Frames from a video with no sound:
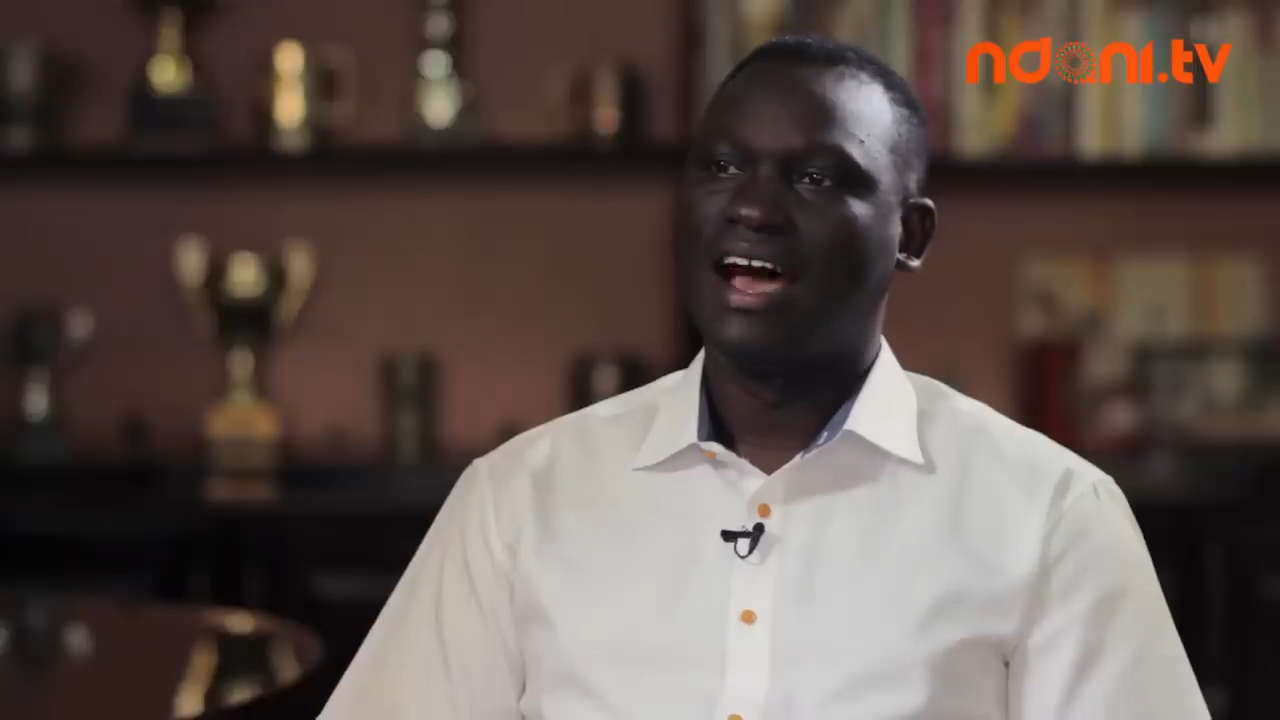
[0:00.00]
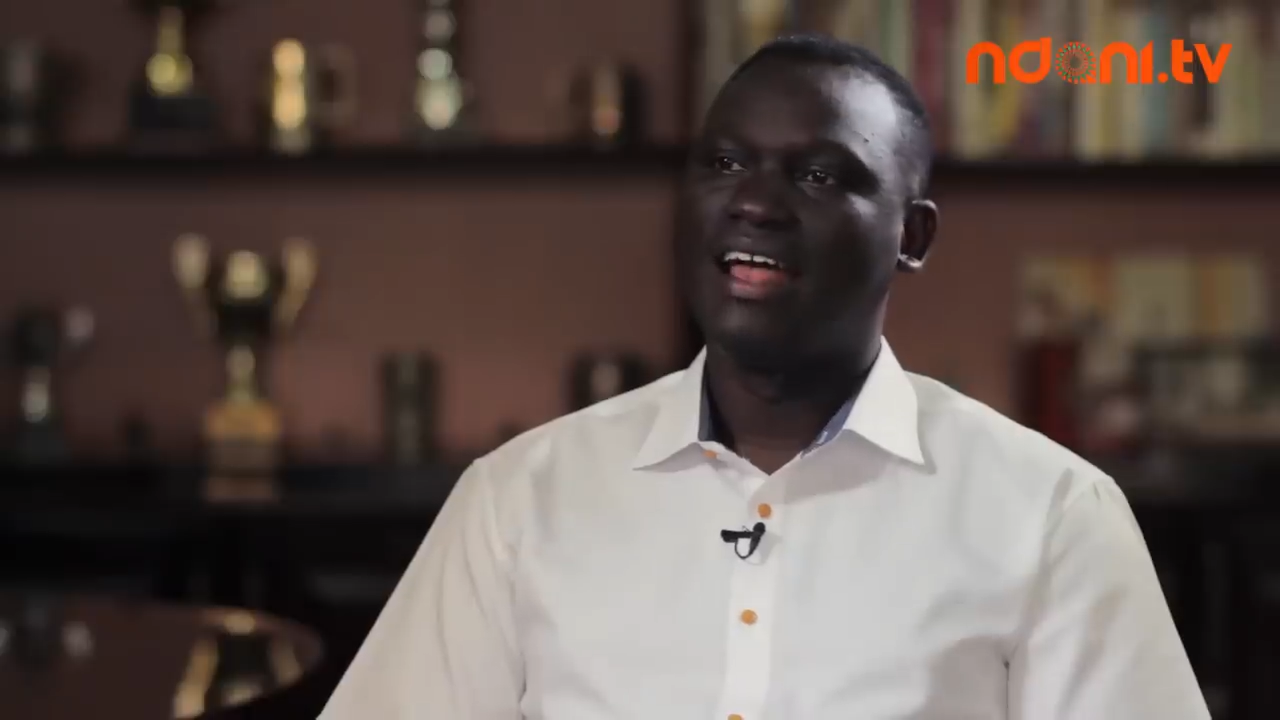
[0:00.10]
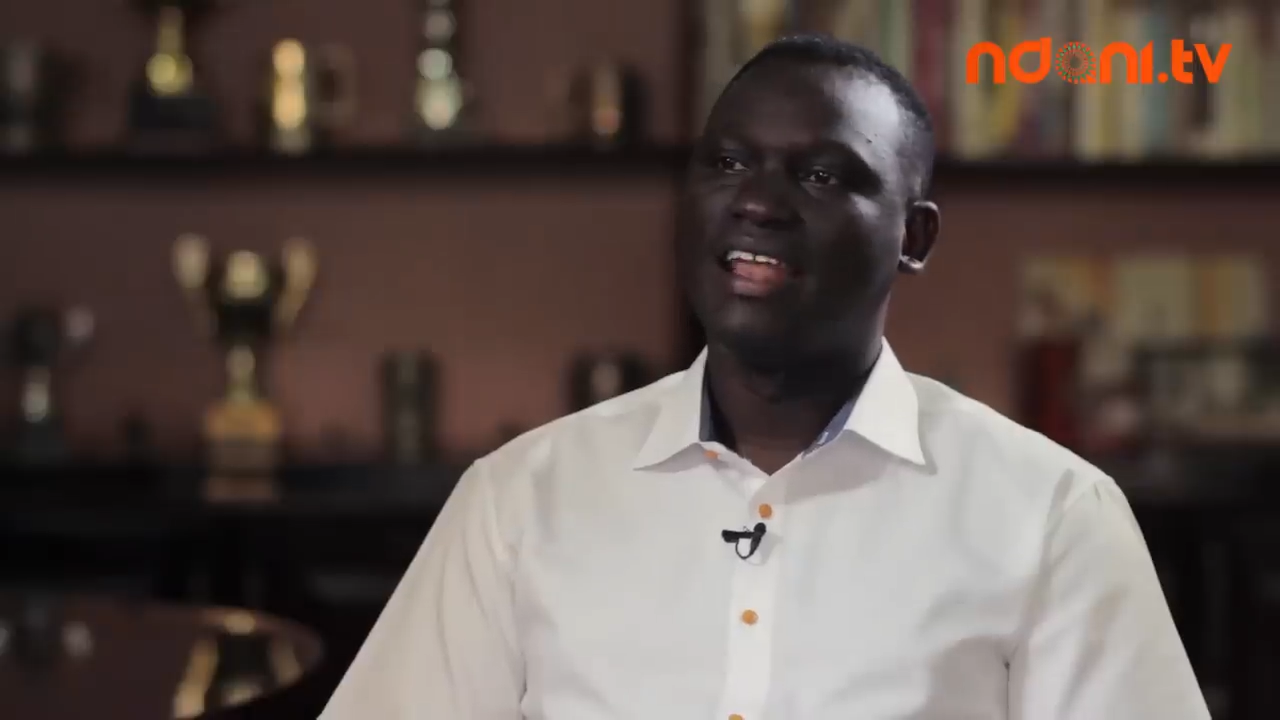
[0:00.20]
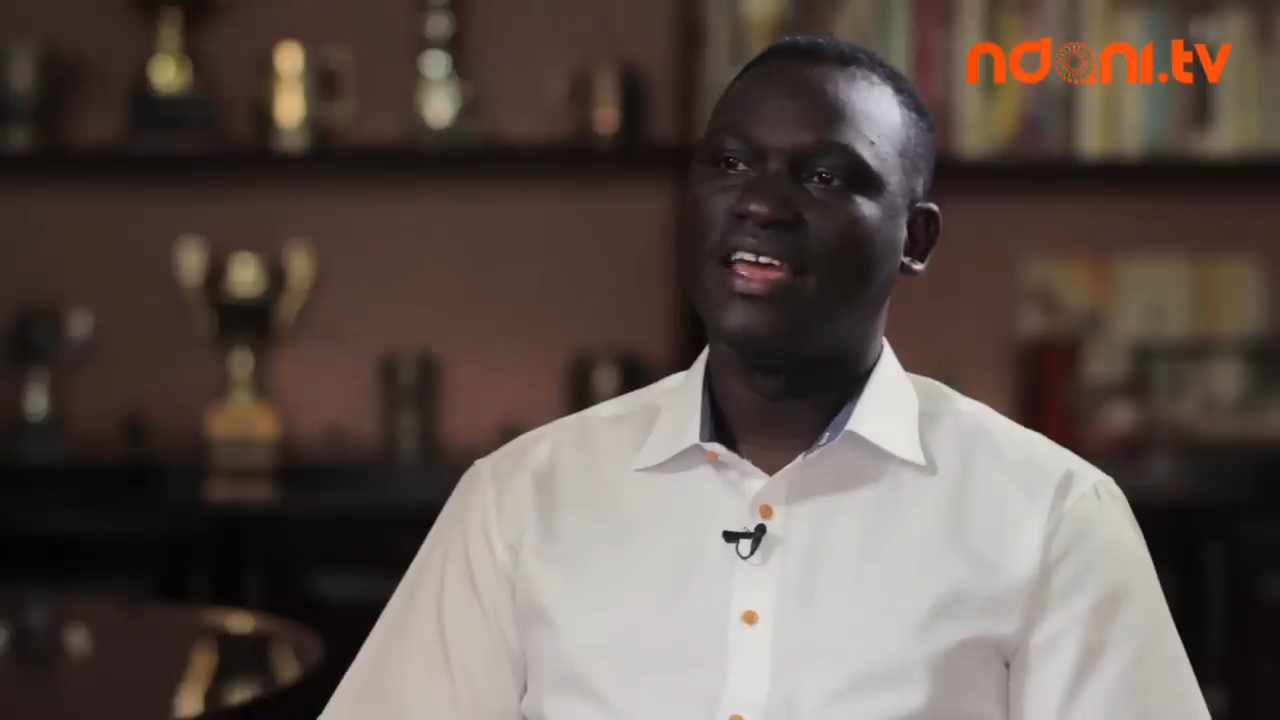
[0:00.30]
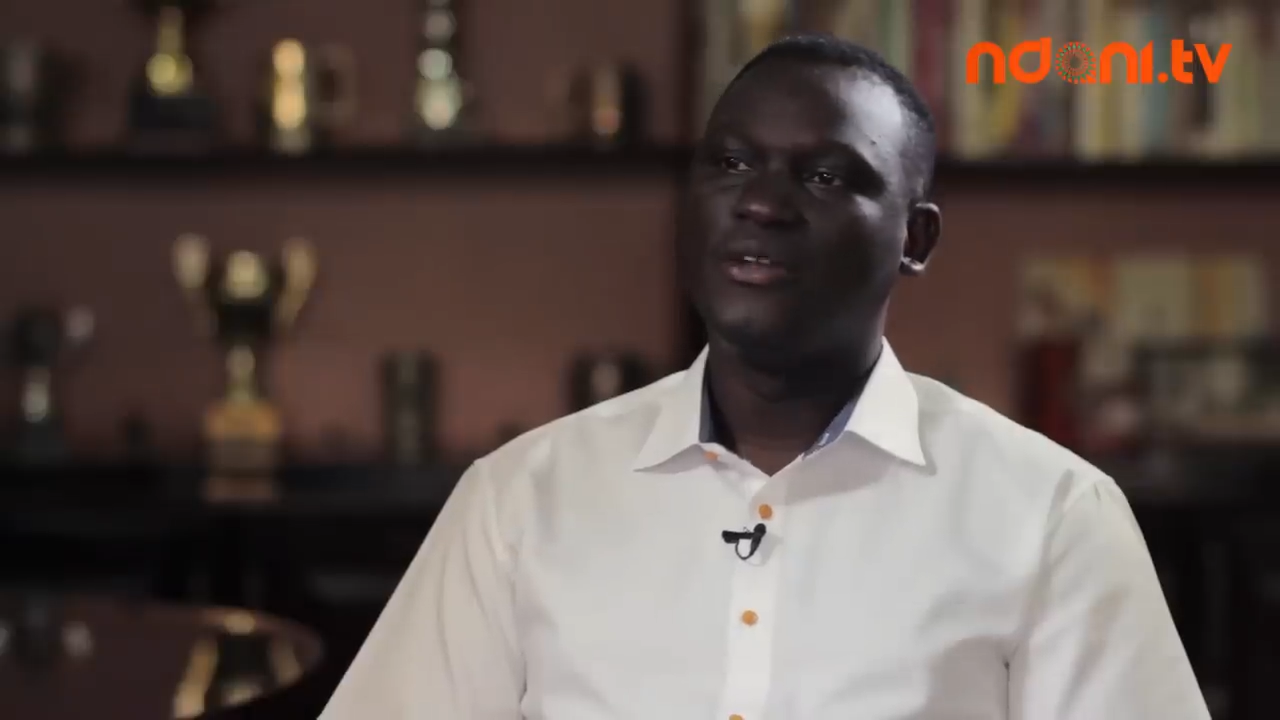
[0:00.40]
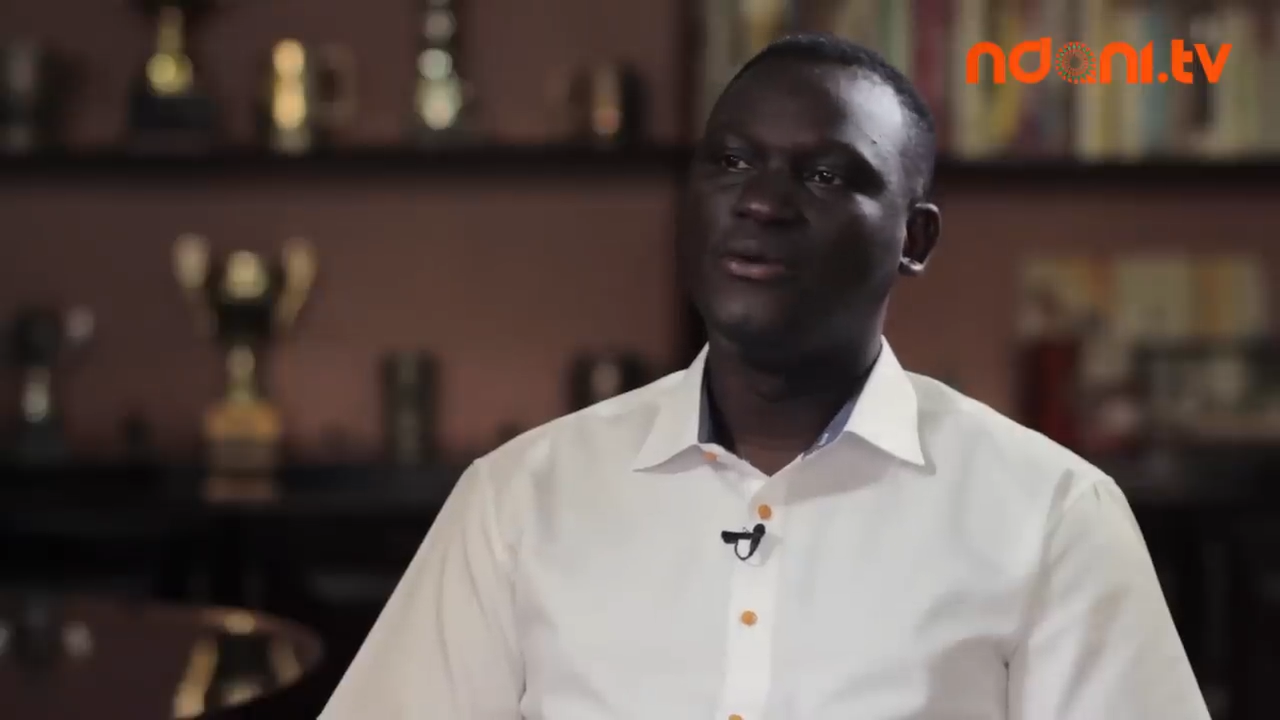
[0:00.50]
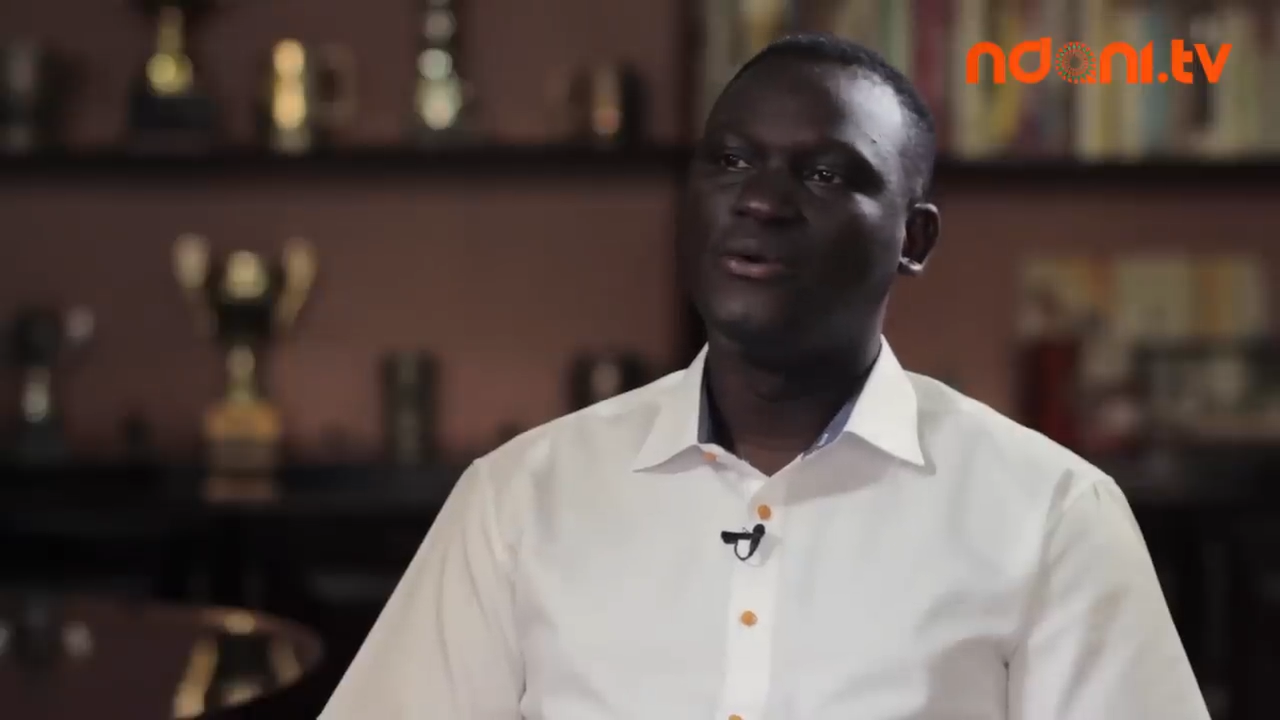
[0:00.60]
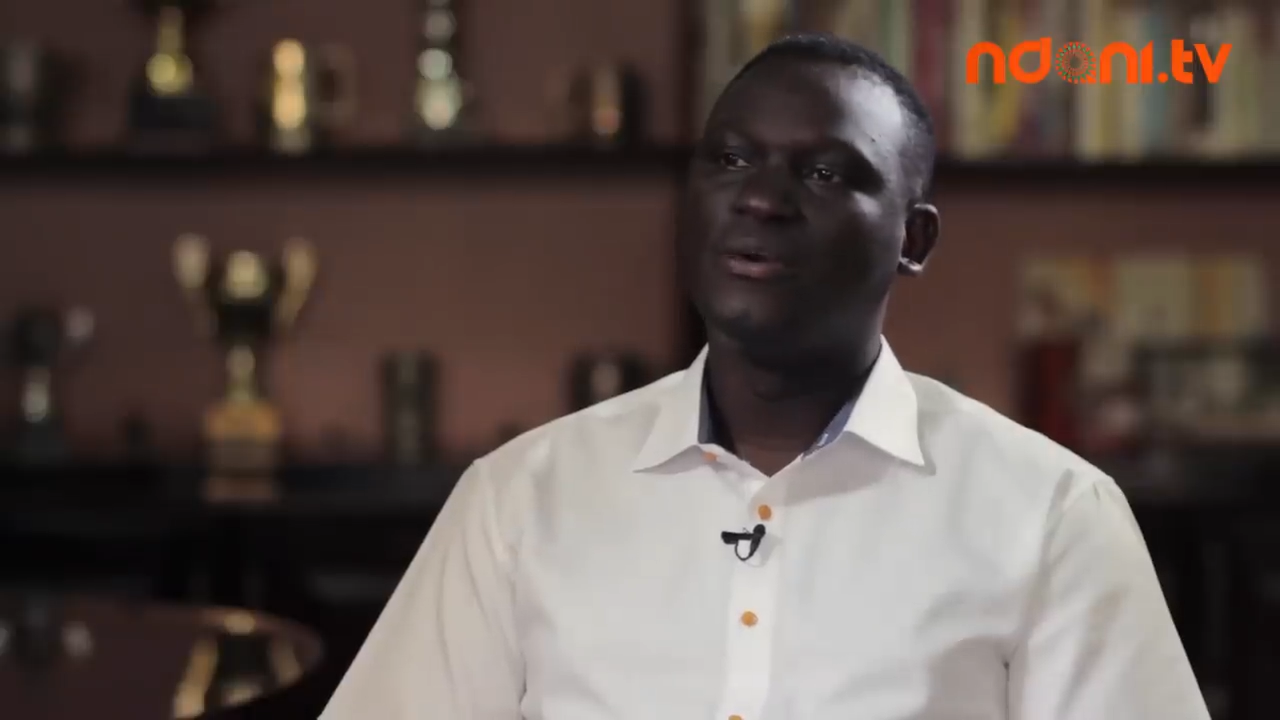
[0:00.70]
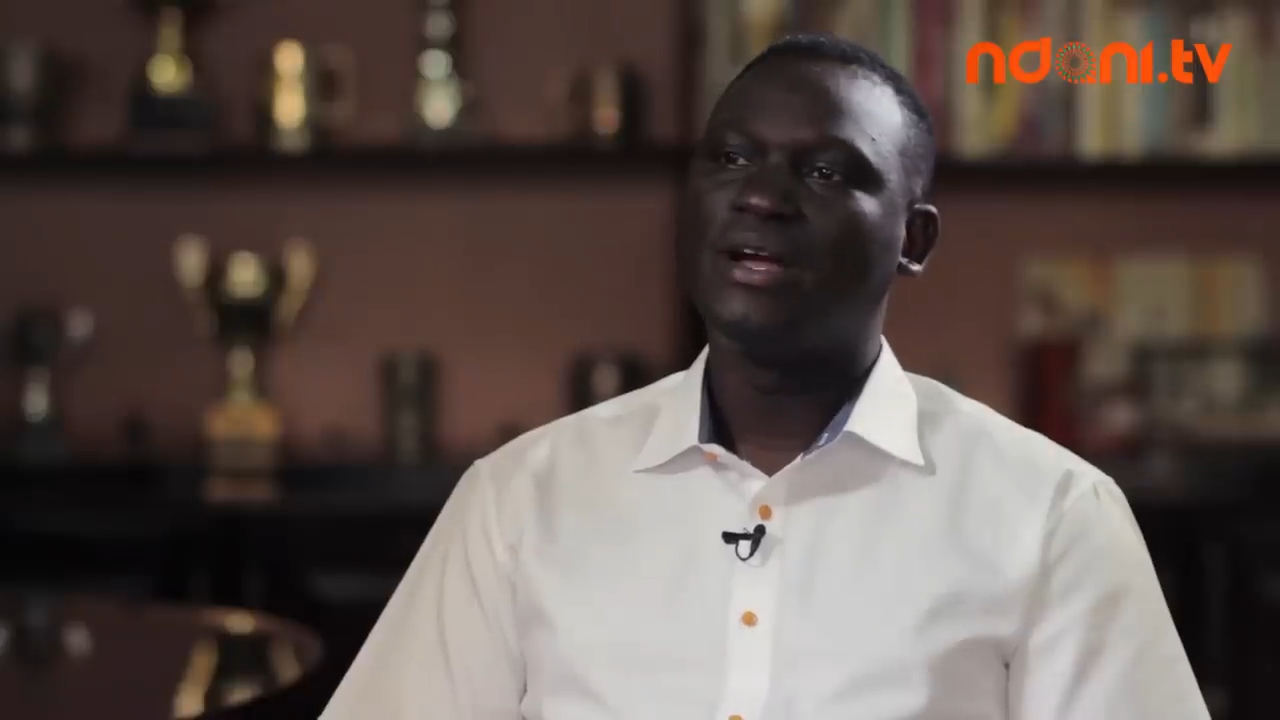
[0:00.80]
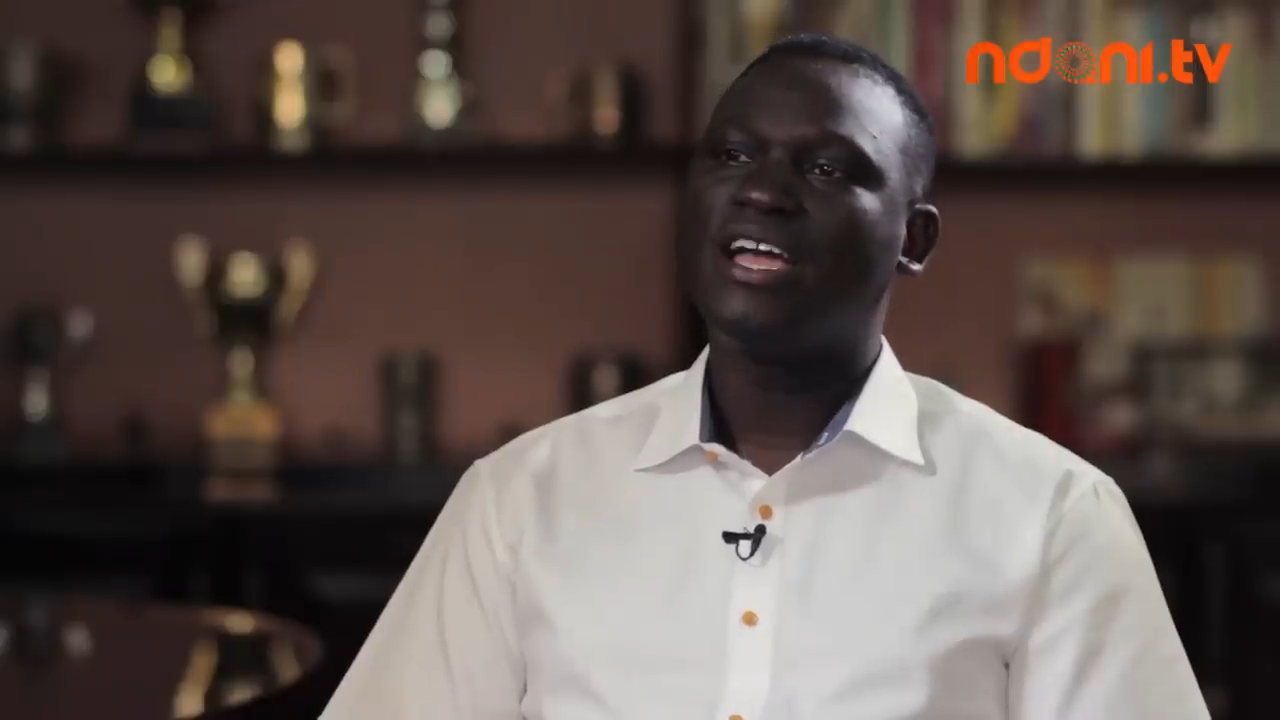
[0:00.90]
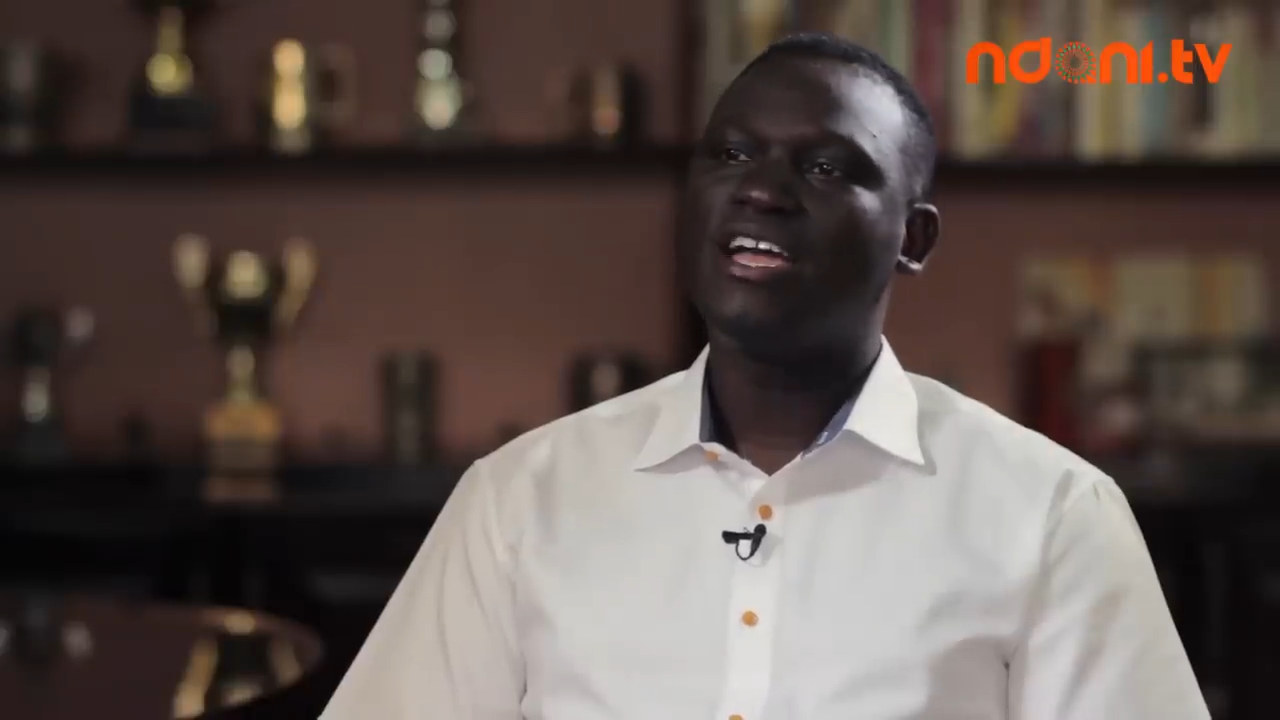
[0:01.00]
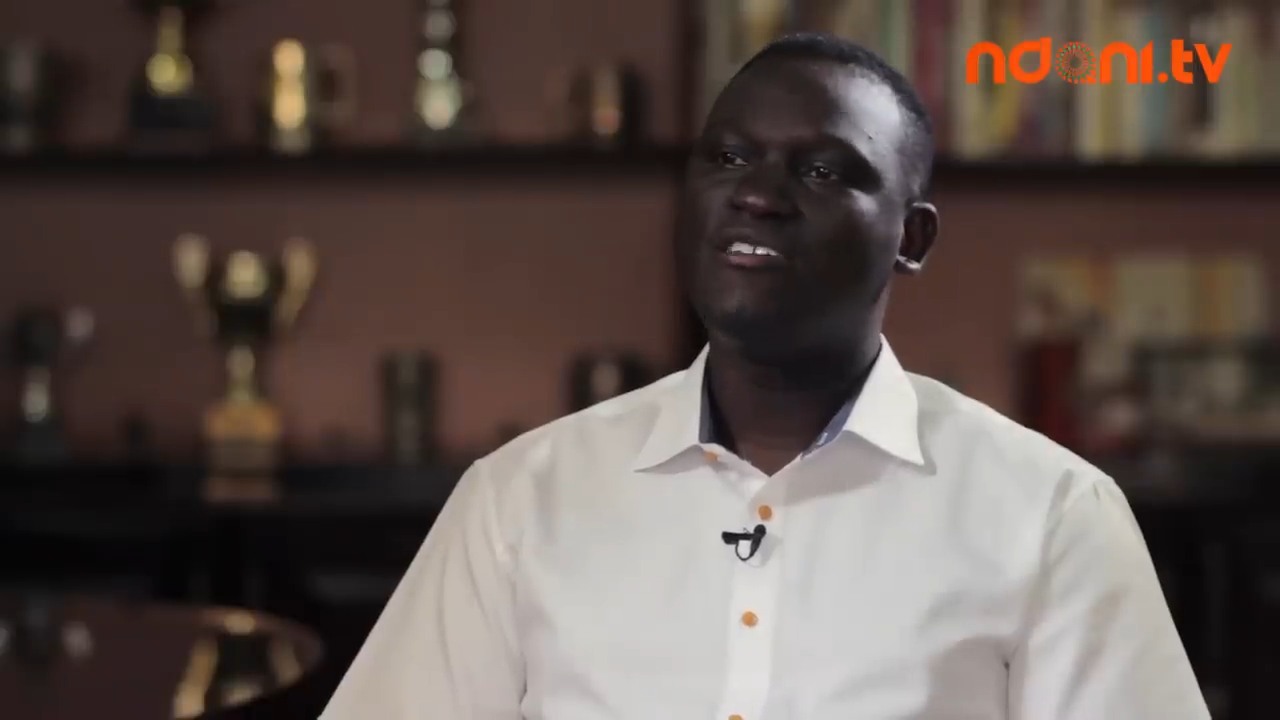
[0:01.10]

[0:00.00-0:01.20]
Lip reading: and I knew